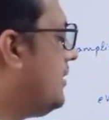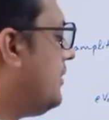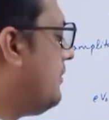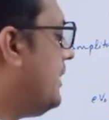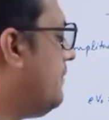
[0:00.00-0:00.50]

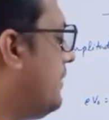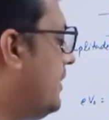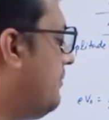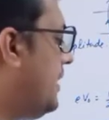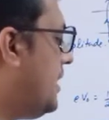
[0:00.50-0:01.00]

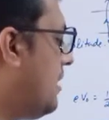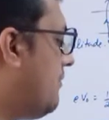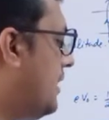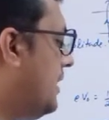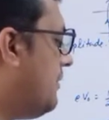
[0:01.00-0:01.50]
v1 beta
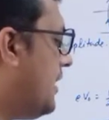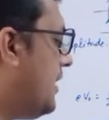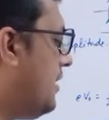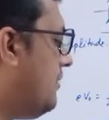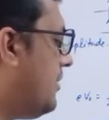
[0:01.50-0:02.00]
1
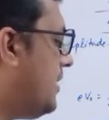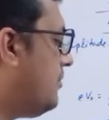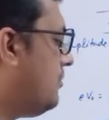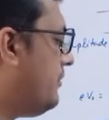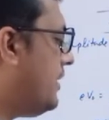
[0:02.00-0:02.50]
divided by
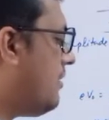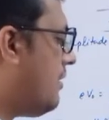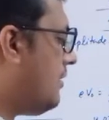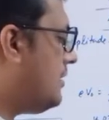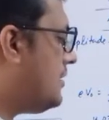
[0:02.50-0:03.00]
2 v
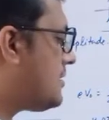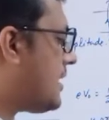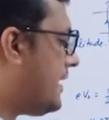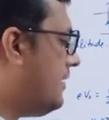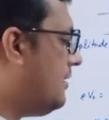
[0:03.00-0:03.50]
naught
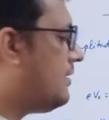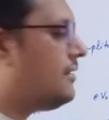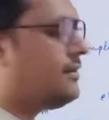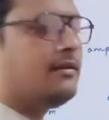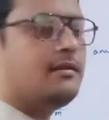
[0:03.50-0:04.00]
sine
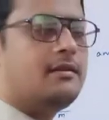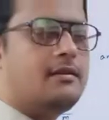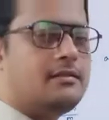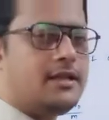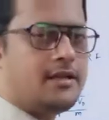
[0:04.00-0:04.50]

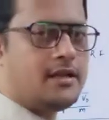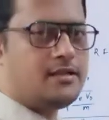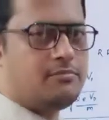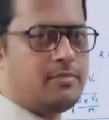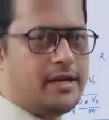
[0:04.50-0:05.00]
theta
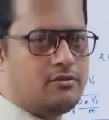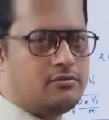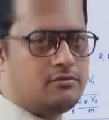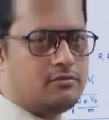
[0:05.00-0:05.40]
g by 2.